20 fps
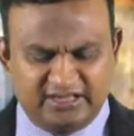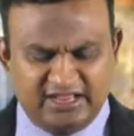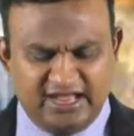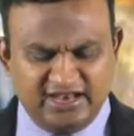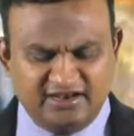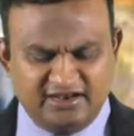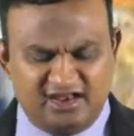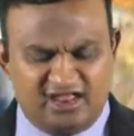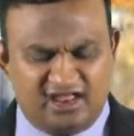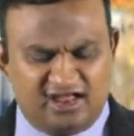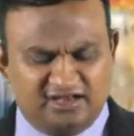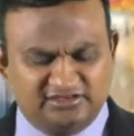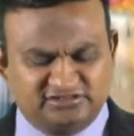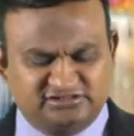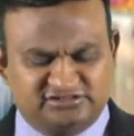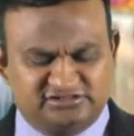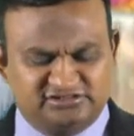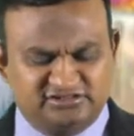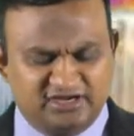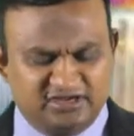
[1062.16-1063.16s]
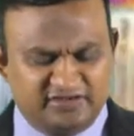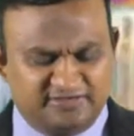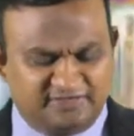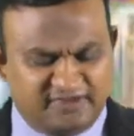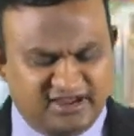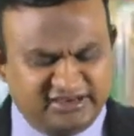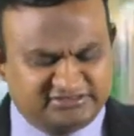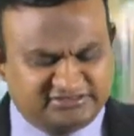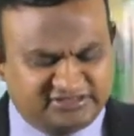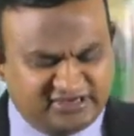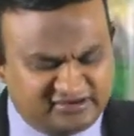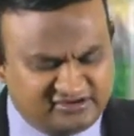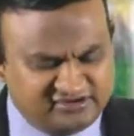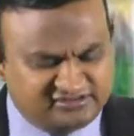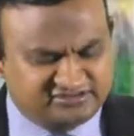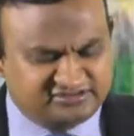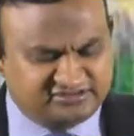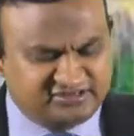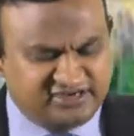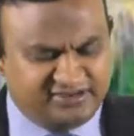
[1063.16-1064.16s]
Enlarge my
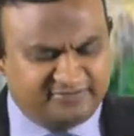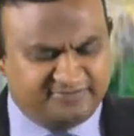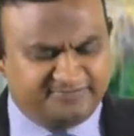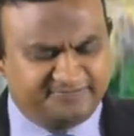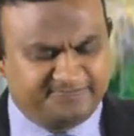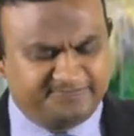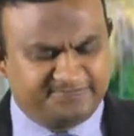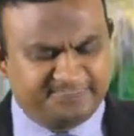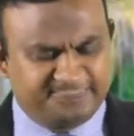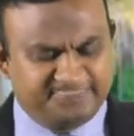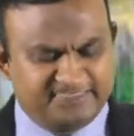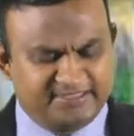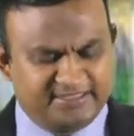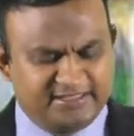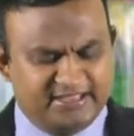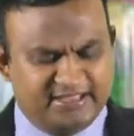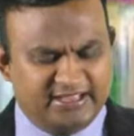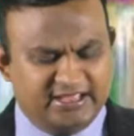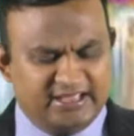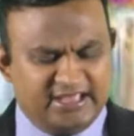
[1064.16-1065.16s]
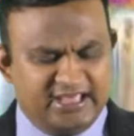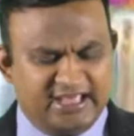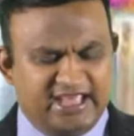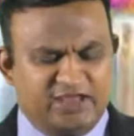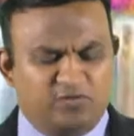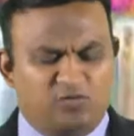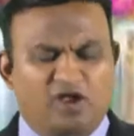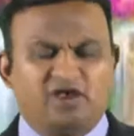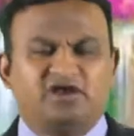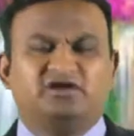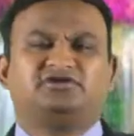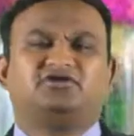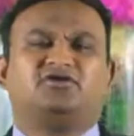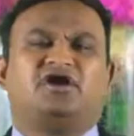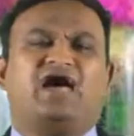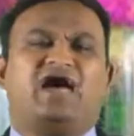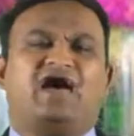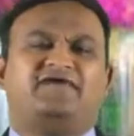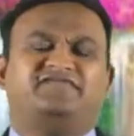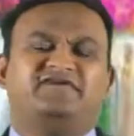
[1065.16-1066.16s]
territory. He wanted to
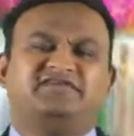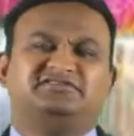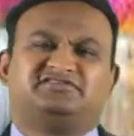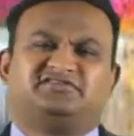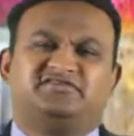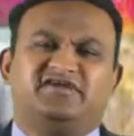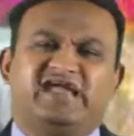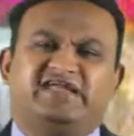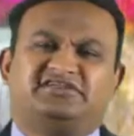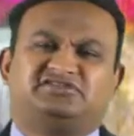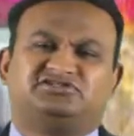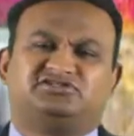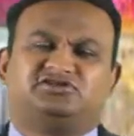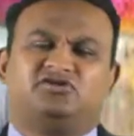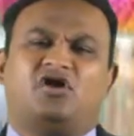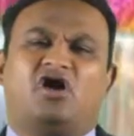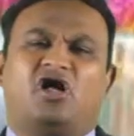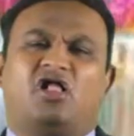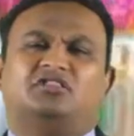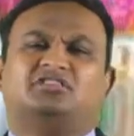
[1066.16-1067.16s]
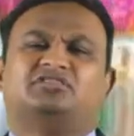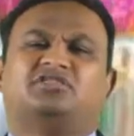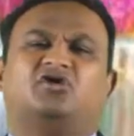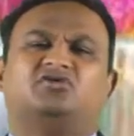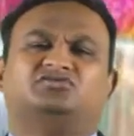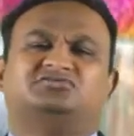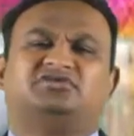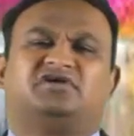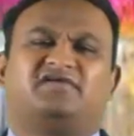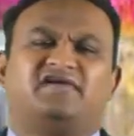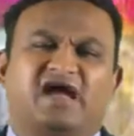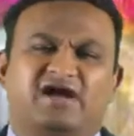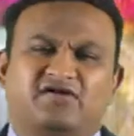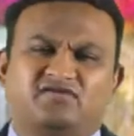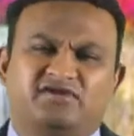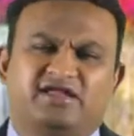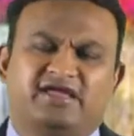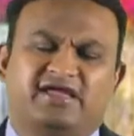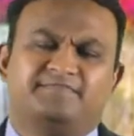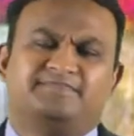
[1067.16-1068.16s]
have his reach to all those
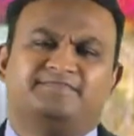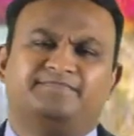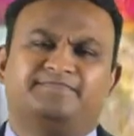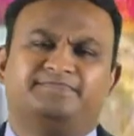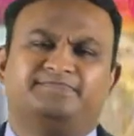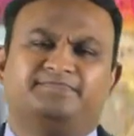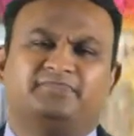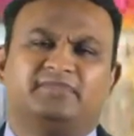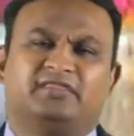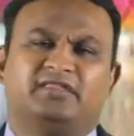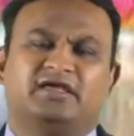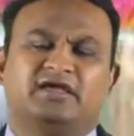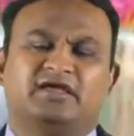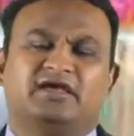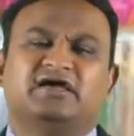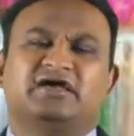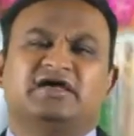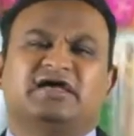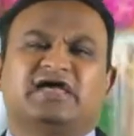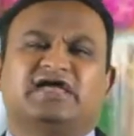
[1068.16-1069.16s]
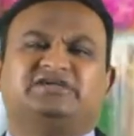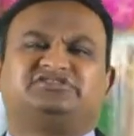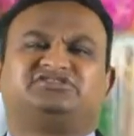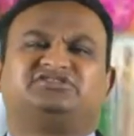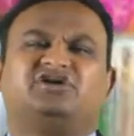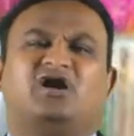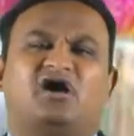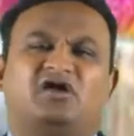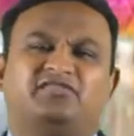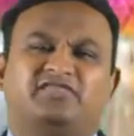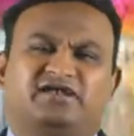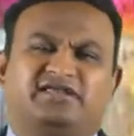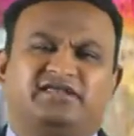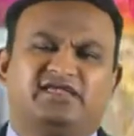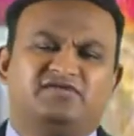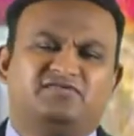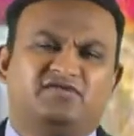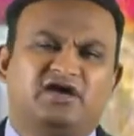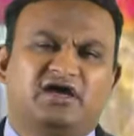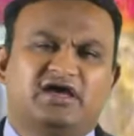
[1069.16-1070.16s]
around him. He saw
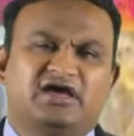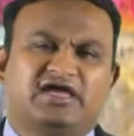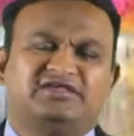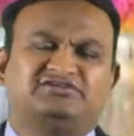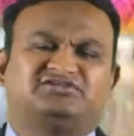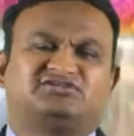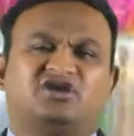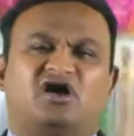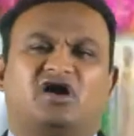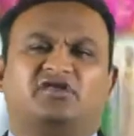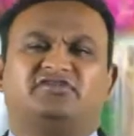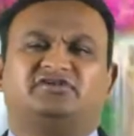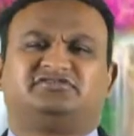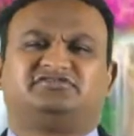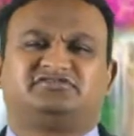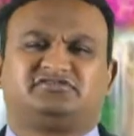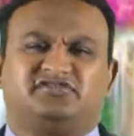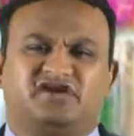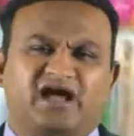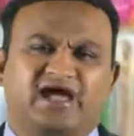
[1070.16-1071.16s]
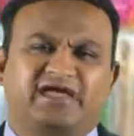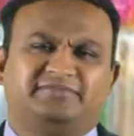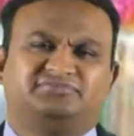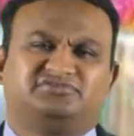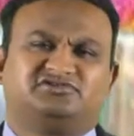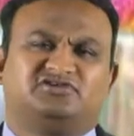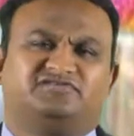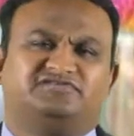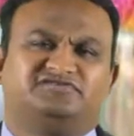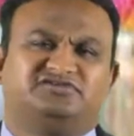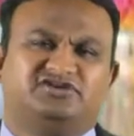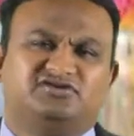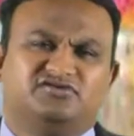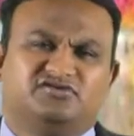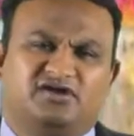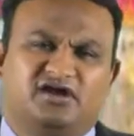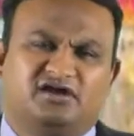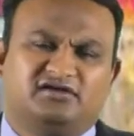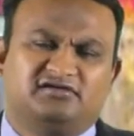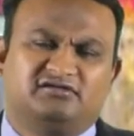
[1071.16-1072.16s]
the tribes of
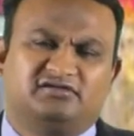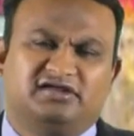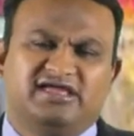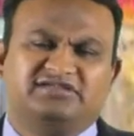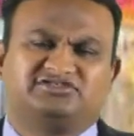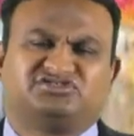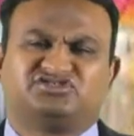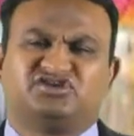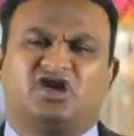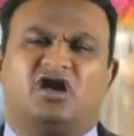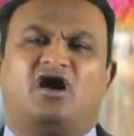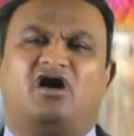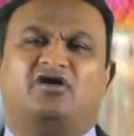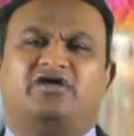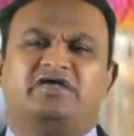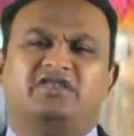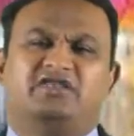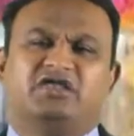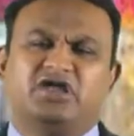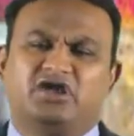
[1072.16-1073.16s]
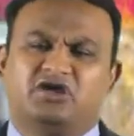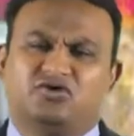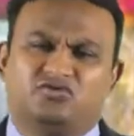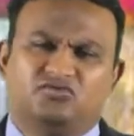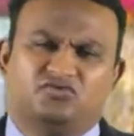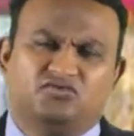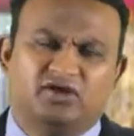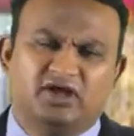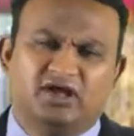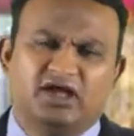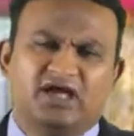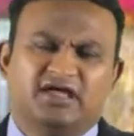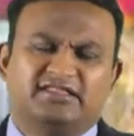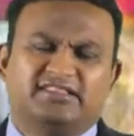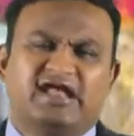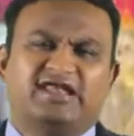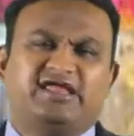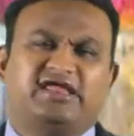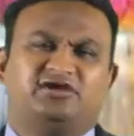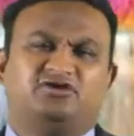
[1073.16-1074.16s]
Judah. He knew
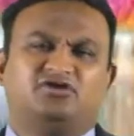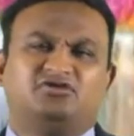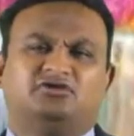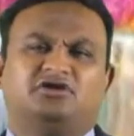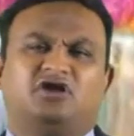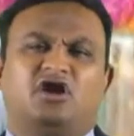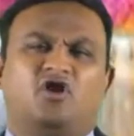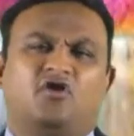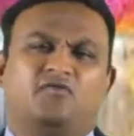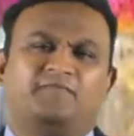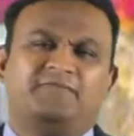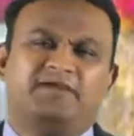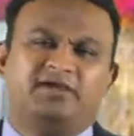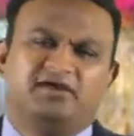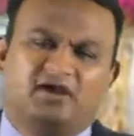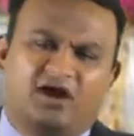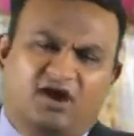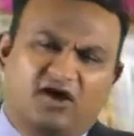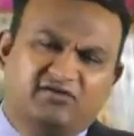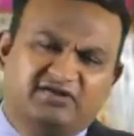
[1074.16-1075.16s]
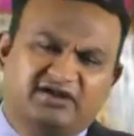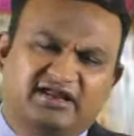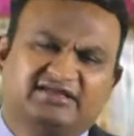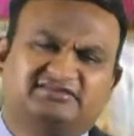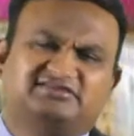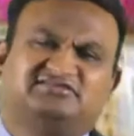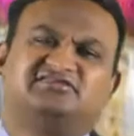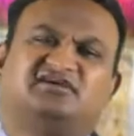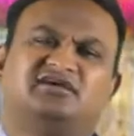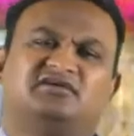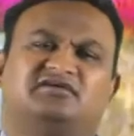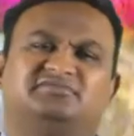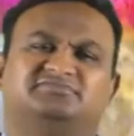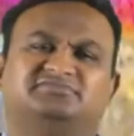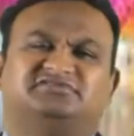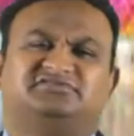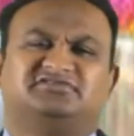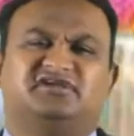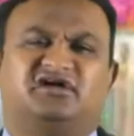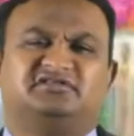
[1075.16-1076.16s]
that he could go beyond his
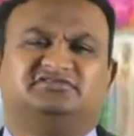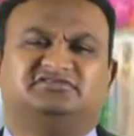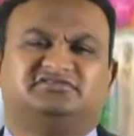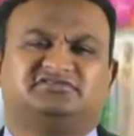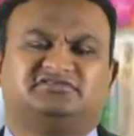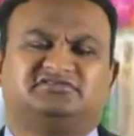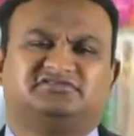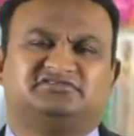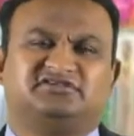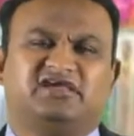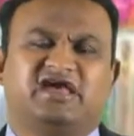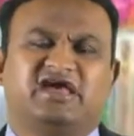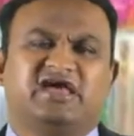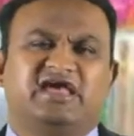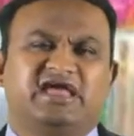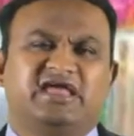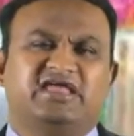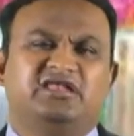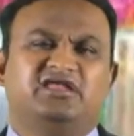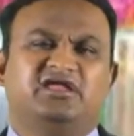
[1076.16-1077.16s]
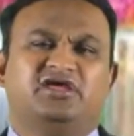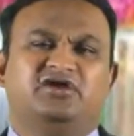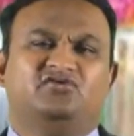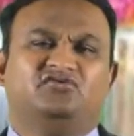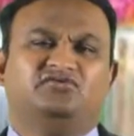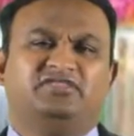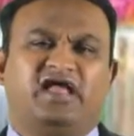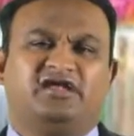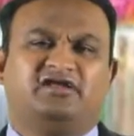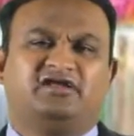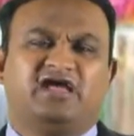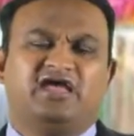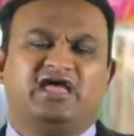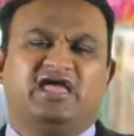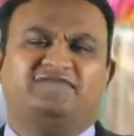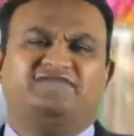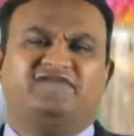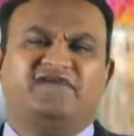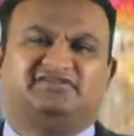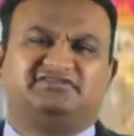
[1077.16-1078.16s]
circumstances. He knew that
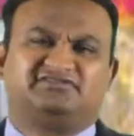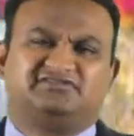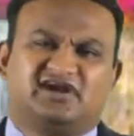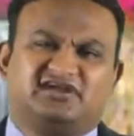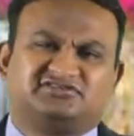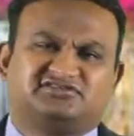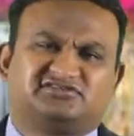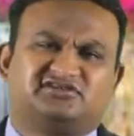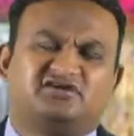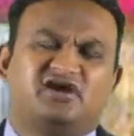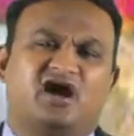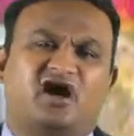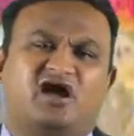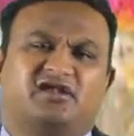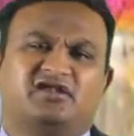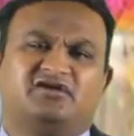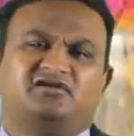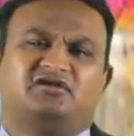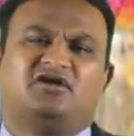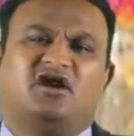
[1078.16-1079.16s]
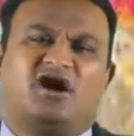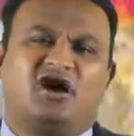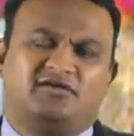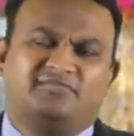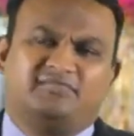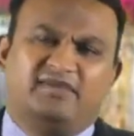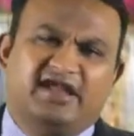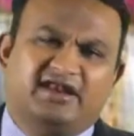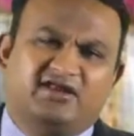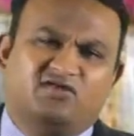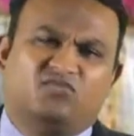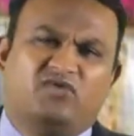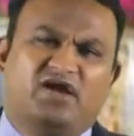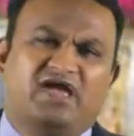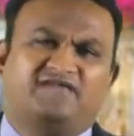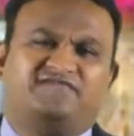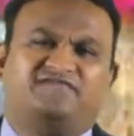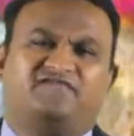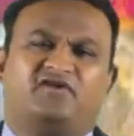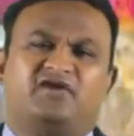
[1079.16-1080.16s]
if he trusts God and God made a
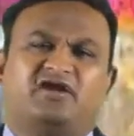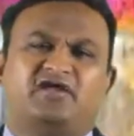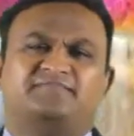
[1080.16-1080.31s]
way for